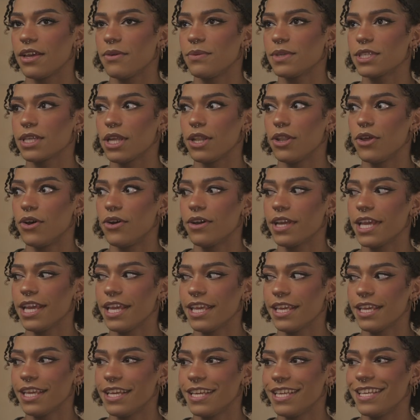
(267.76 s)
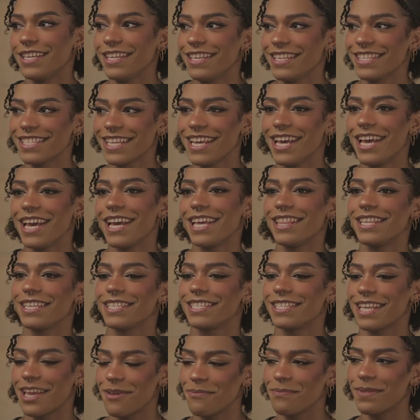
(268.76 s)
It was a long 8 years in the
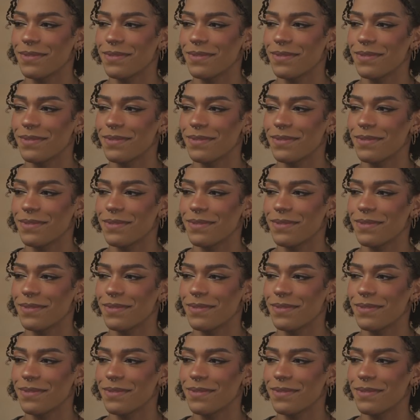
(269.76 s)
same